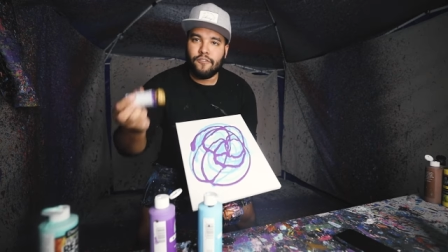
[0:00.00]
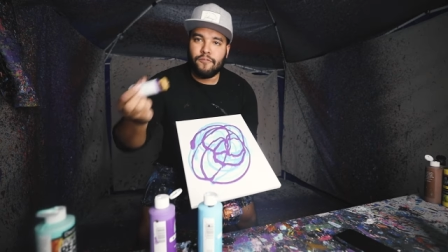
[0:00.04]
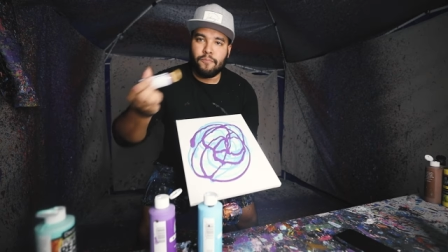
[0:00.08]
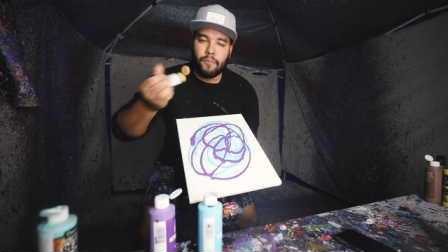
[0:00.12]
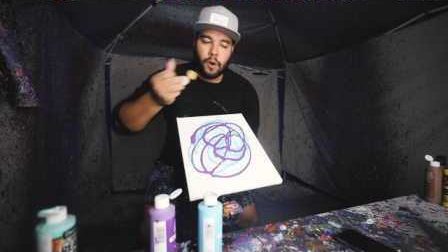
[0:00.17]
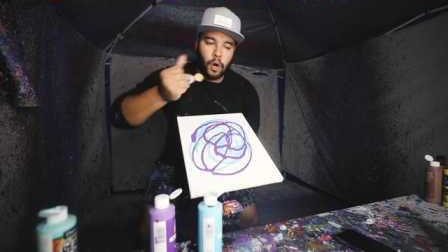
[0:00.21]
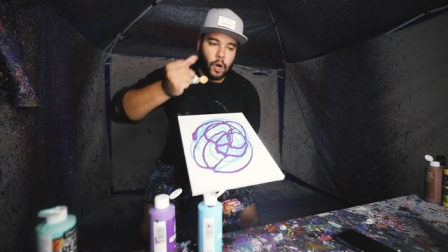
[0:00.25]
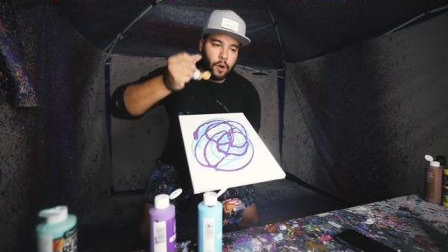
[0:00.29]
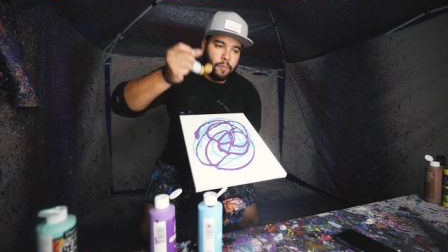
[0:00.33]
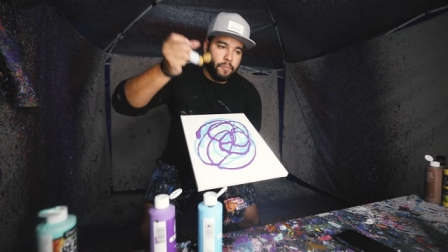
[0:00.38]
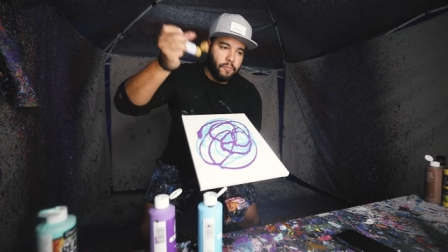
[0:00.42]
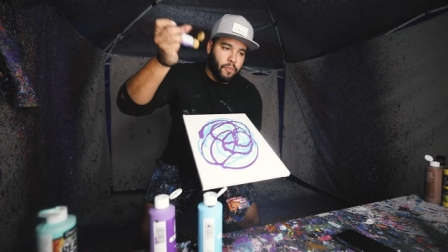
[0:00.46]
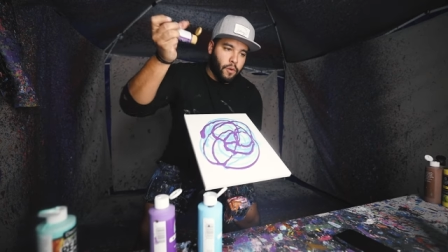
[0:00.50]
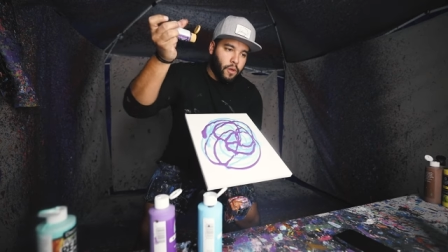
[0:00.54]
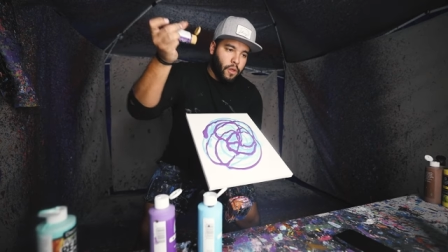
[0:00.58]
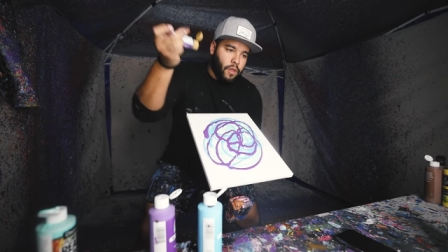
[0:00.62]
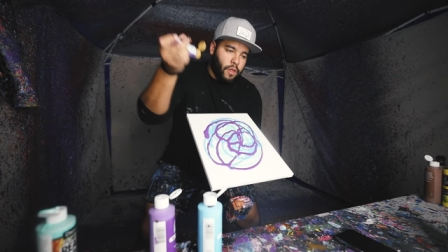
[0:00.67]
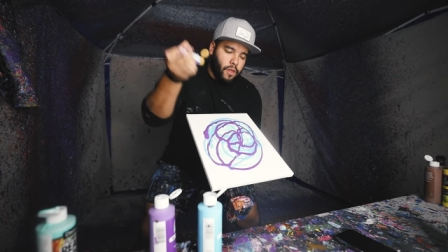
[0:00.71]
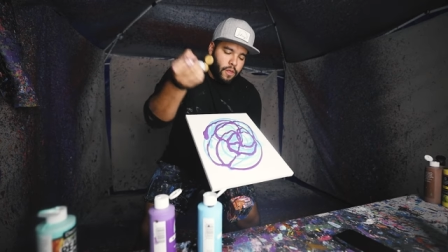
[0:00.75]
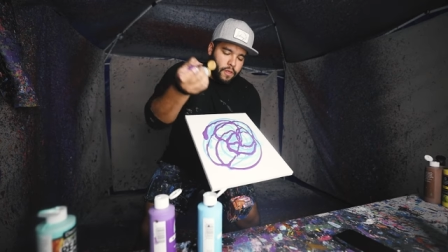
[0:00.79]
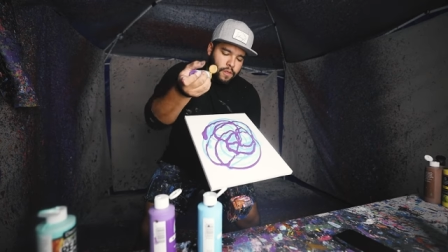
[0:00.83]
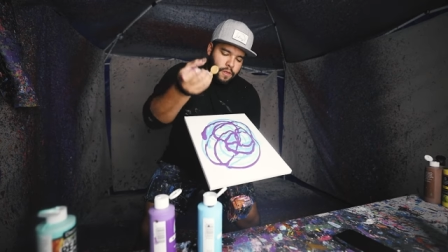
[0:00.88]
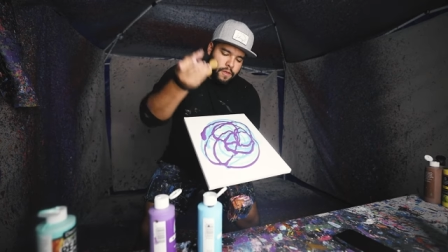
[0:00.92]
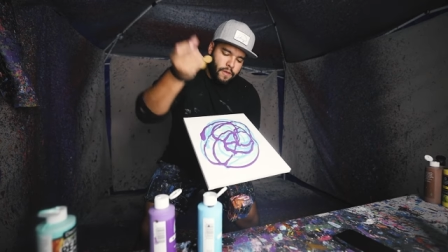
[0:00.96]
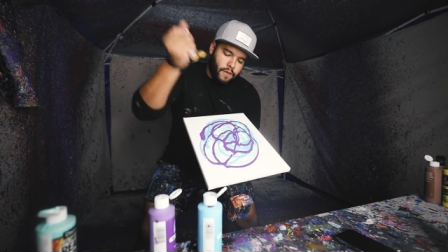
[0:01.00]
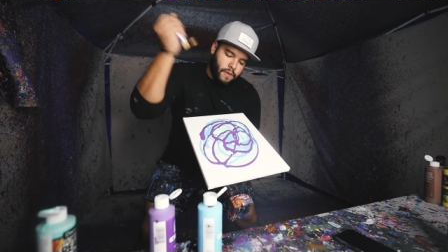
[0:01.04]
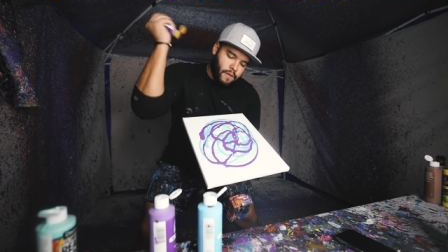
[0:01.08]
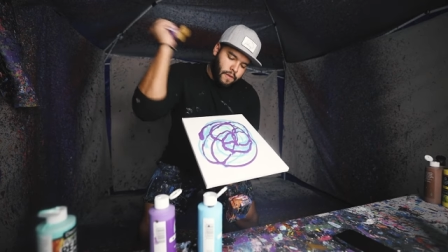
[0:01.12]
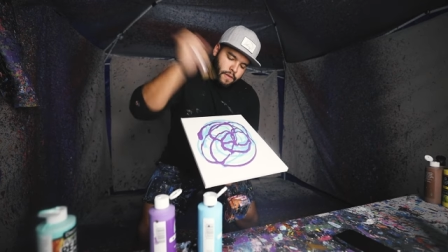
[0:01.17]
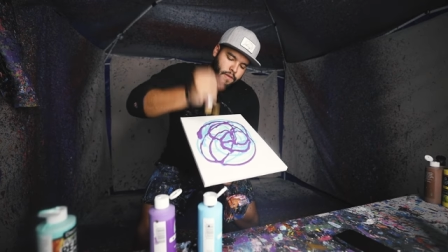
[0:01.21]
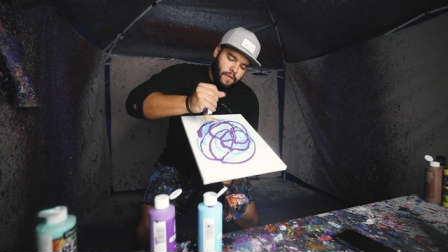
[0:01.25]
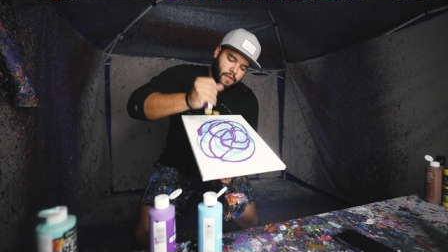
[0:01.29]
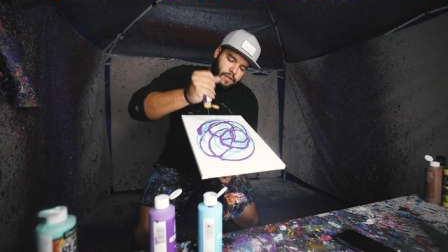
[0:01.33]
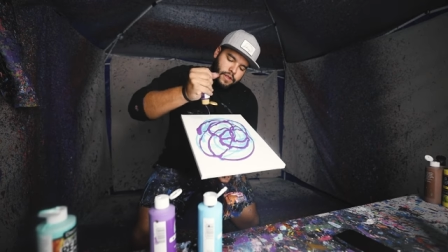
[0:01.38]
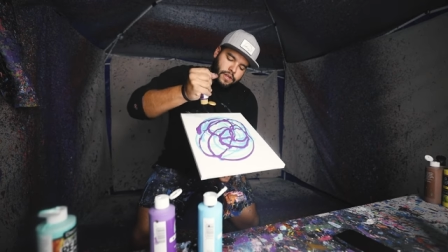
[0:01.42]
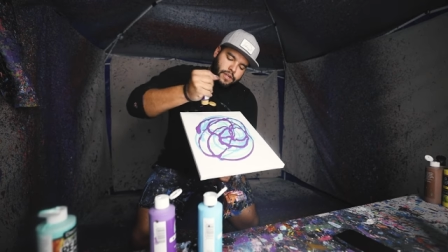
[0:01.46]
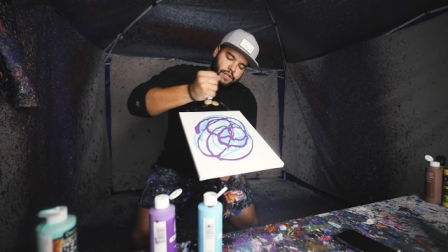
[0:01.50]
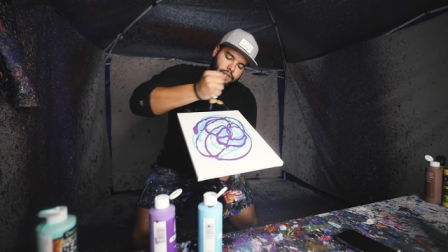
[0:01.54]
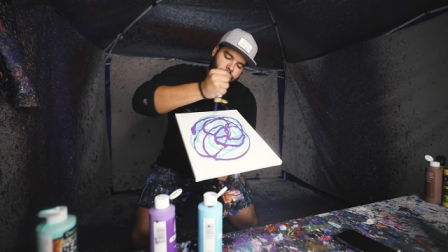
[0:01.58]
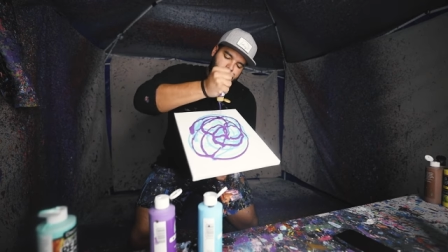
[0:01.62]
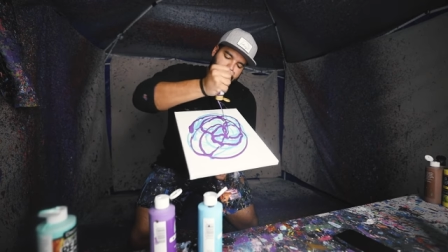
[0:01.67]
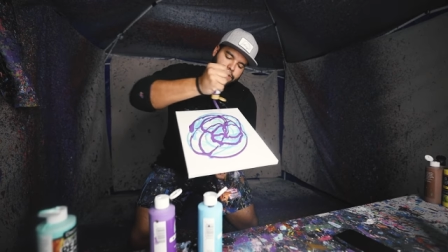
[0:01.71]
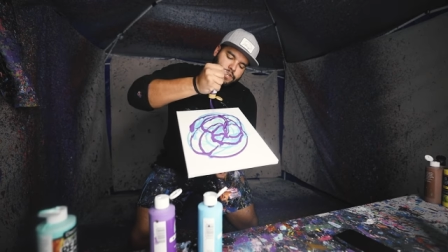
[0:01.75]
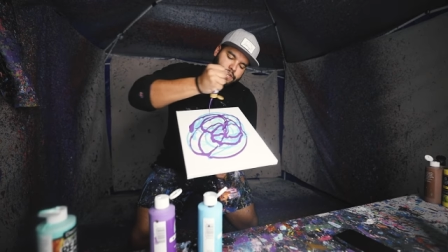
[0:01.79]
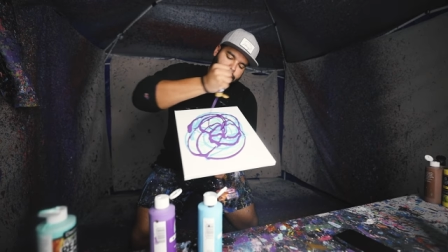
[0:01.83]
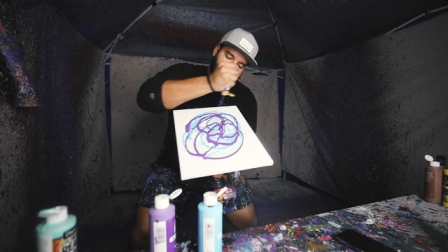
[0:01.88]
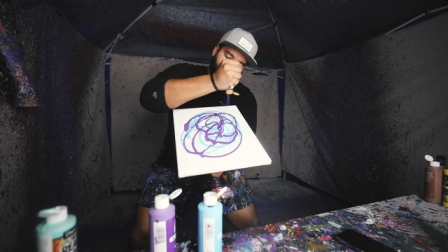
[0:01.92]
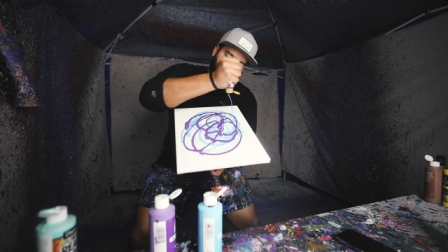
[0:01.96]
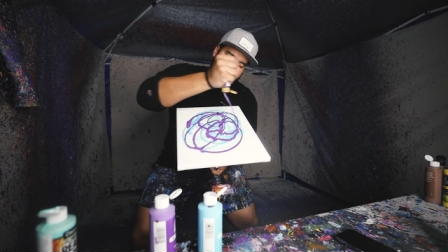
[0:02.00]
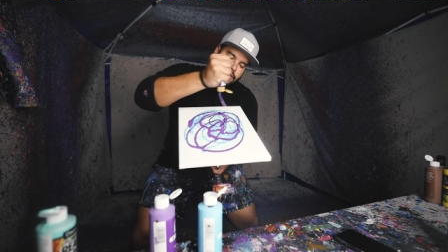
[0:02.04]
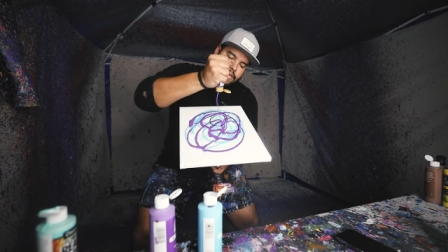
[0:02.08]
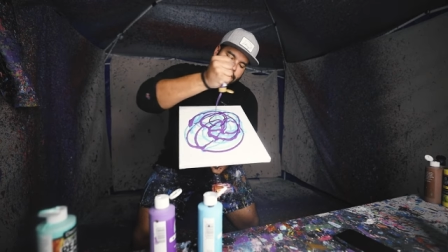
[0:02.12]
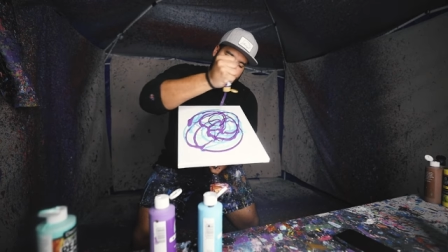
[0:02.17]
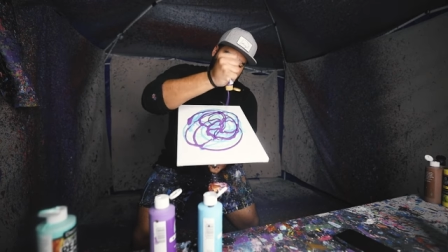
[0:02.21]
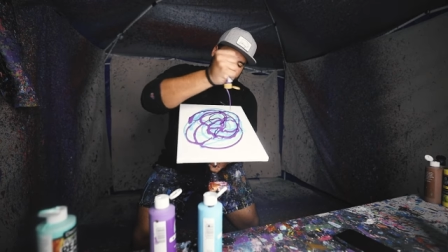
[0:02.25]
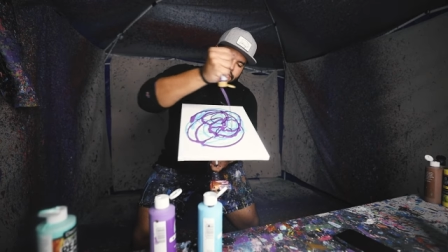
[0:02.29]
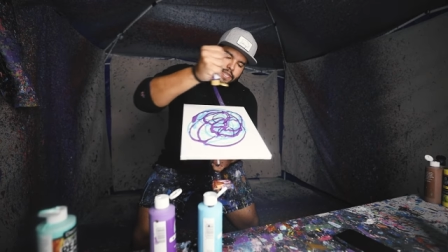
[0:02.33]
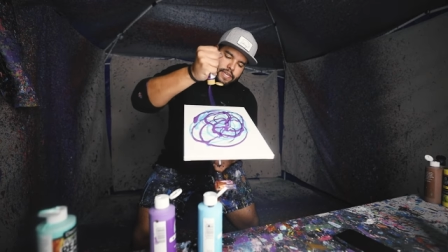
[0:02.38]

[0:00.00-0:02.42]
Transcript: of purple, just like